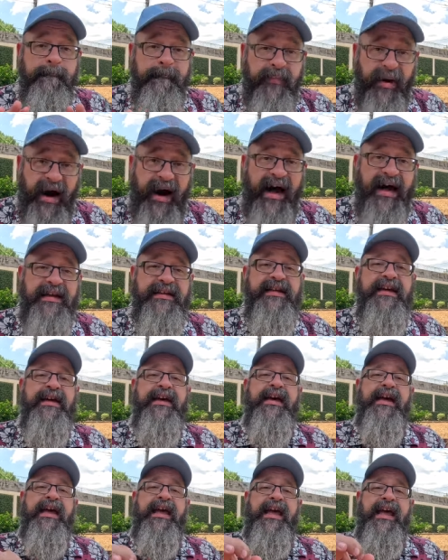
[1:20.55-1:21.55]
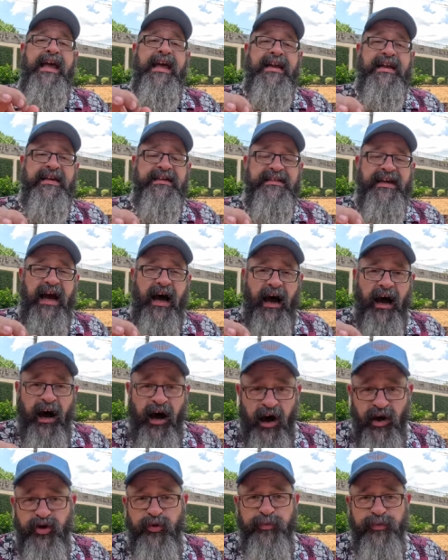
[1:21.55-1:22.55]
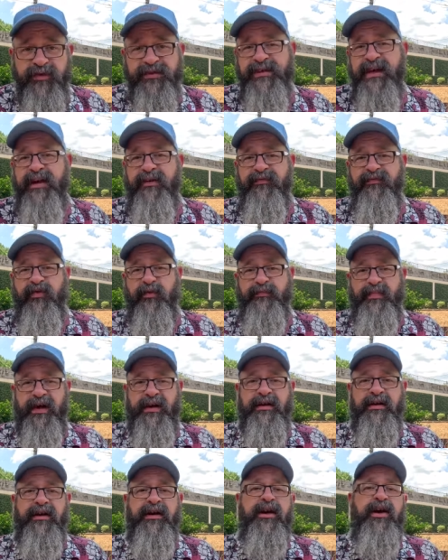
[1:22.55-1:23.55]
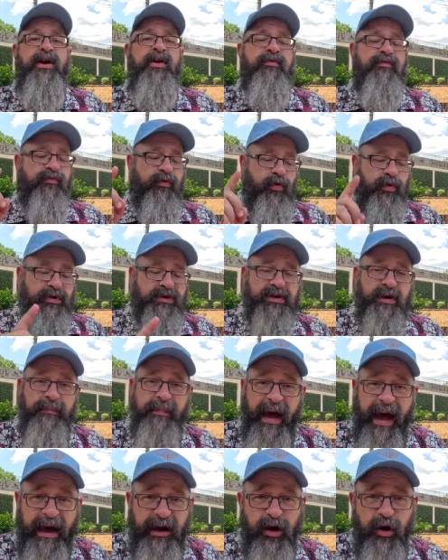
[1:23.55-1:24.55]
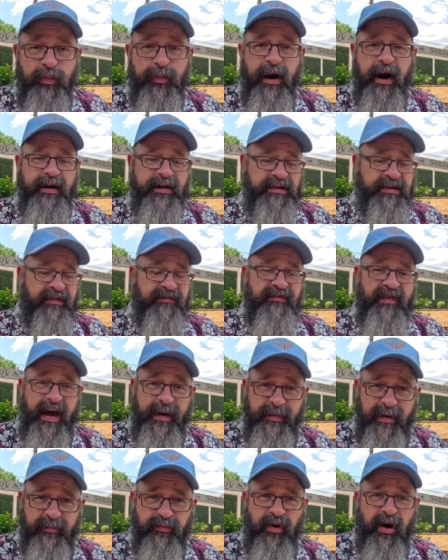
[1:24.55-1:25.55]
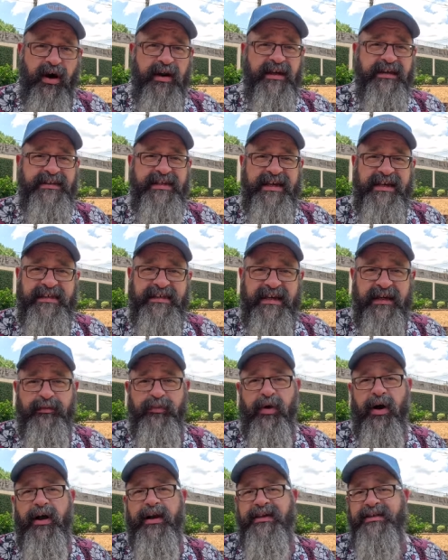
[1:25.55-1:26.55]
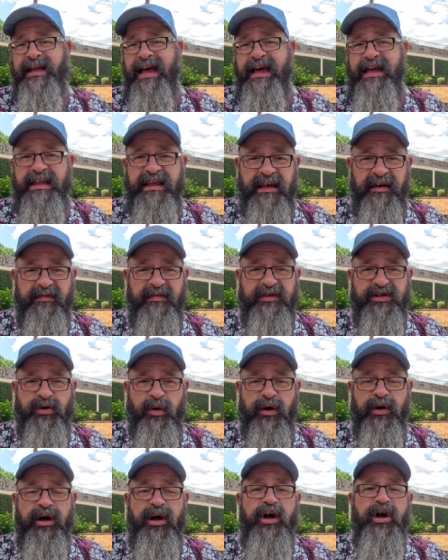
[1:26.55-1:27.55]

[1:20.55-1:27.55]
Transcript: But it is 100% forbidden for tobacco products, vaping products, e cig products, anything of the sort